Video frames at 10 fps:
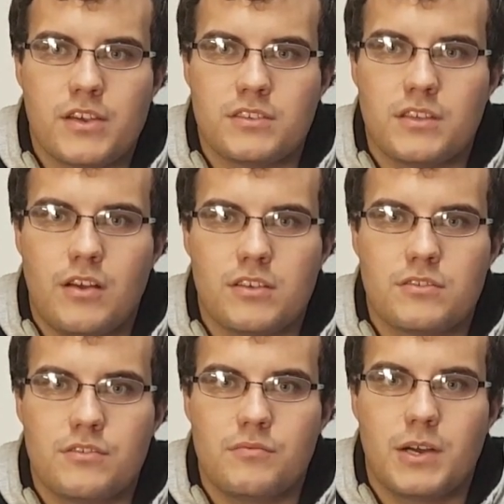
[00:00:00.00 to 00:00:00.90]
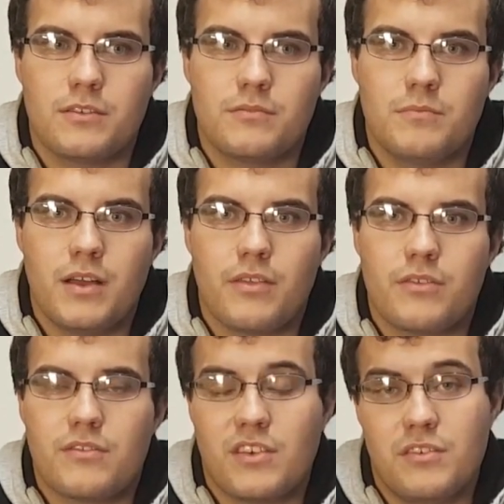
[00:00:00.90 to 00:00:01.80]
just last you 1 month.
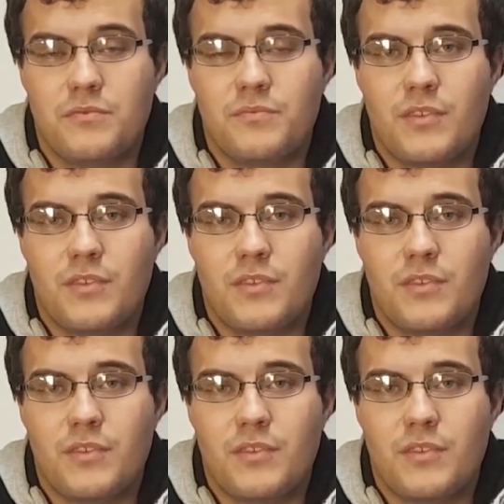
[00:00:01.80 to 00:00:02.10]
So